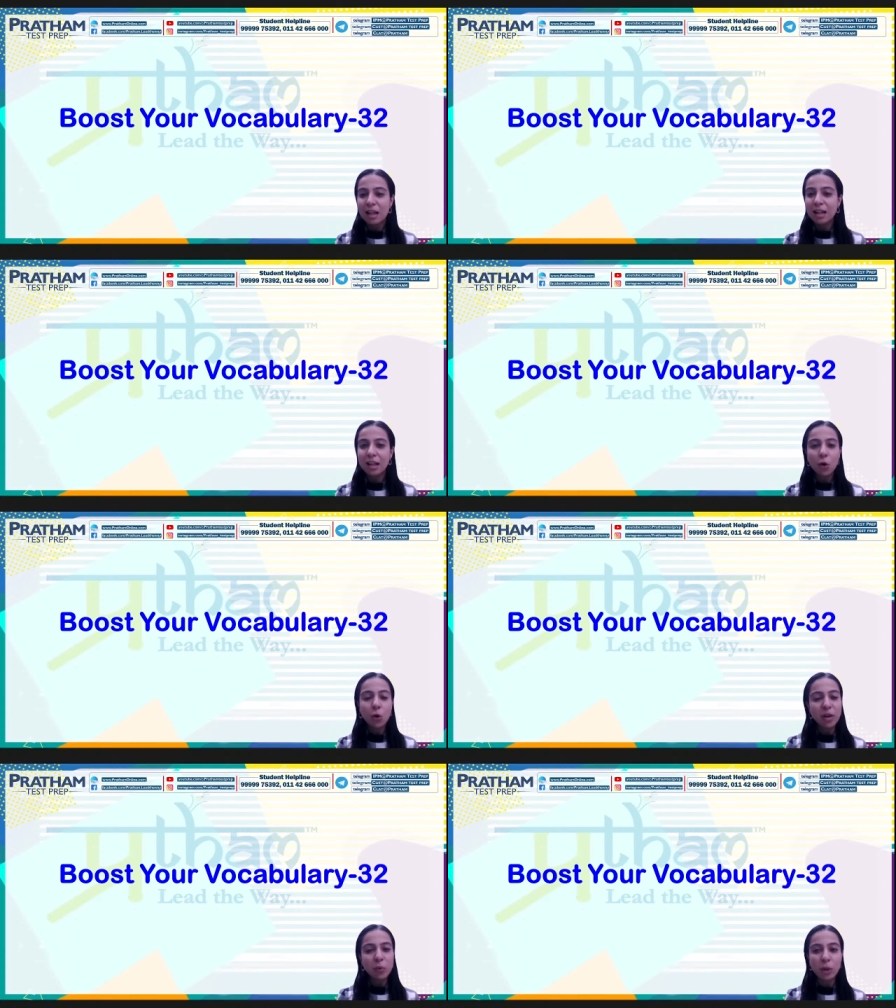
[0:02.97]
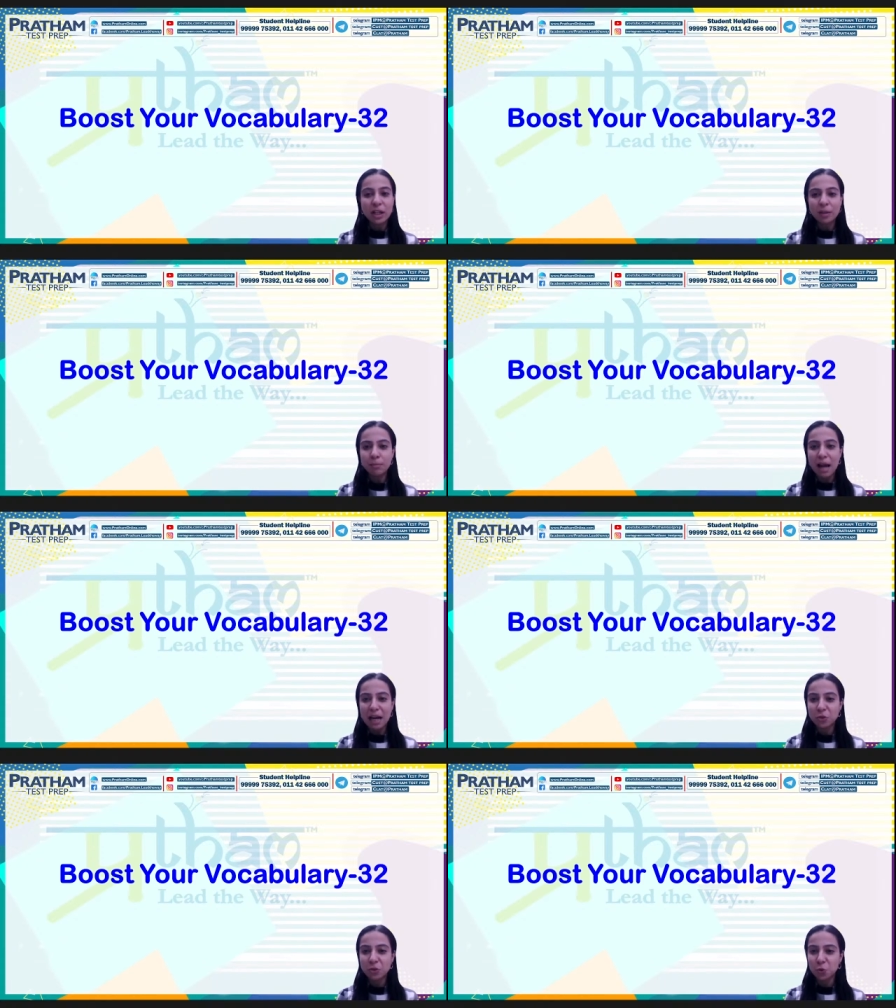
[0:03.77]
Hello and welcome
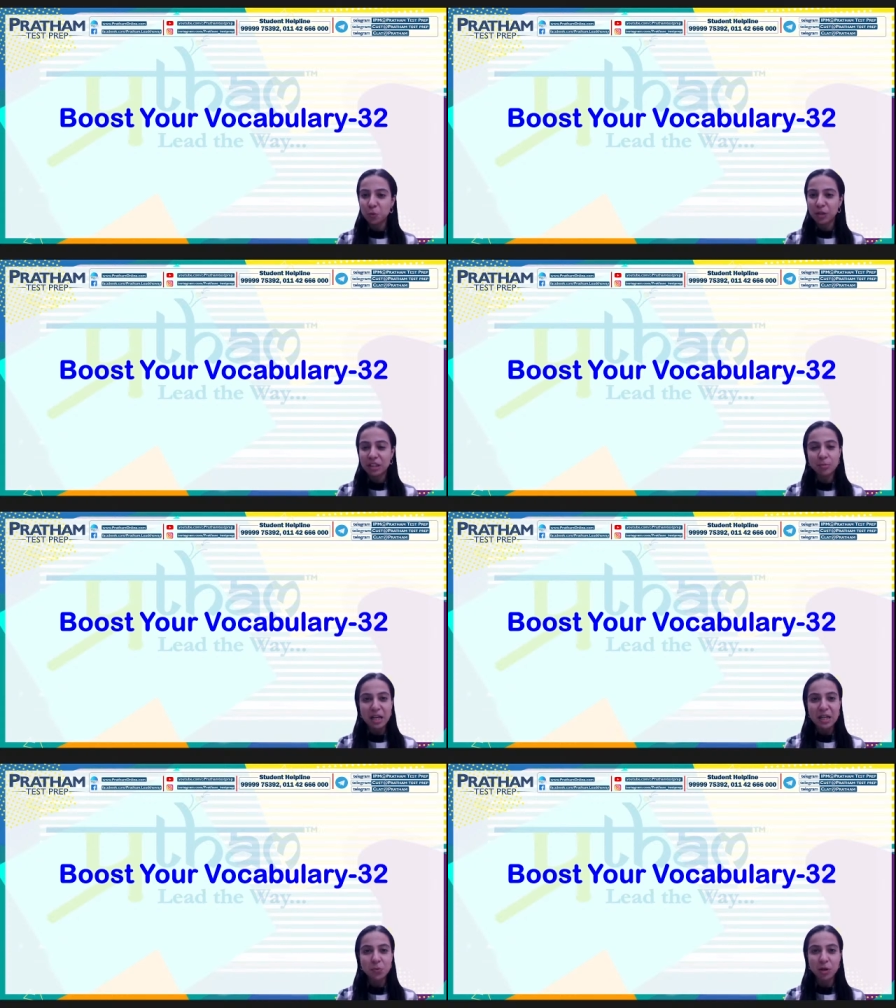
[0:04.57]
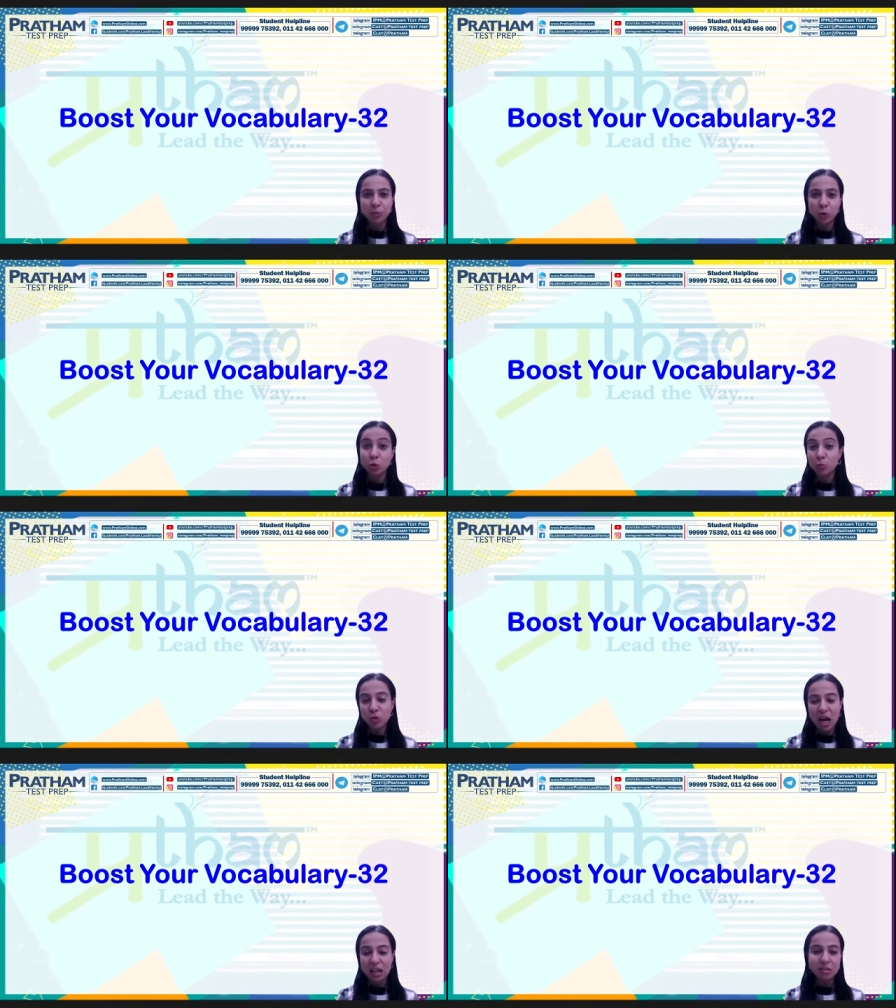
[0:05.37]
back to Pratham Test Prep YouTube
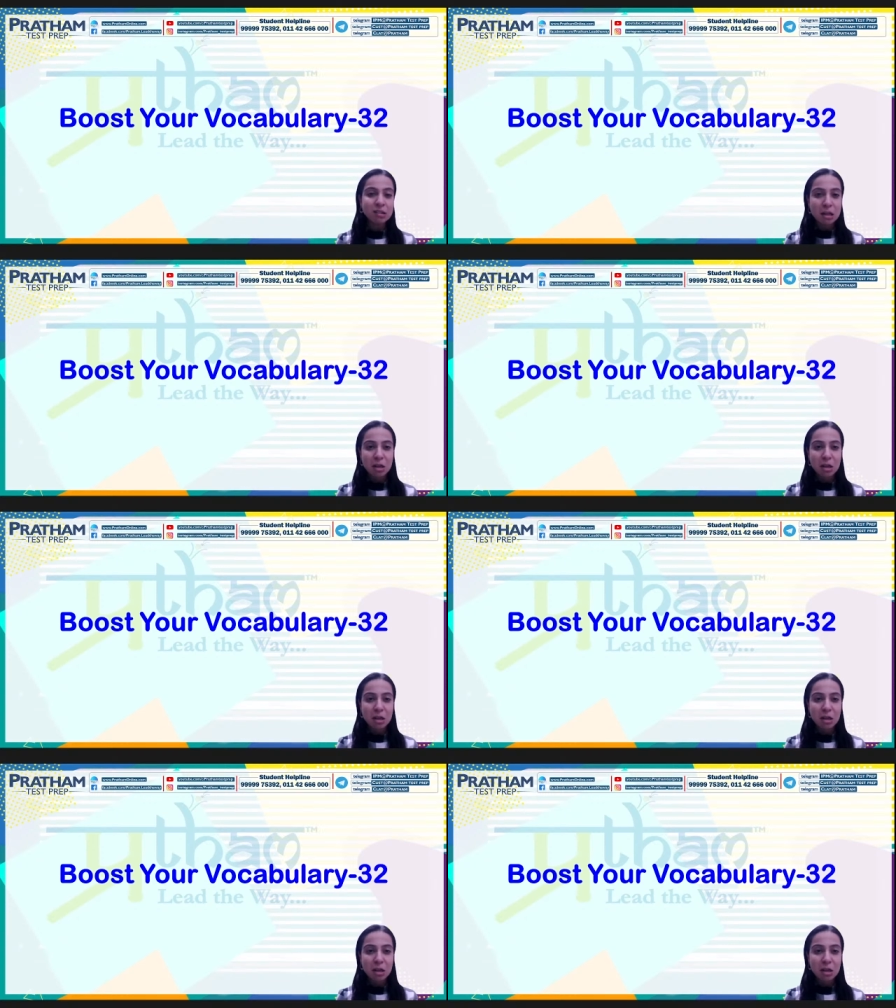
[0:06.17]
channel.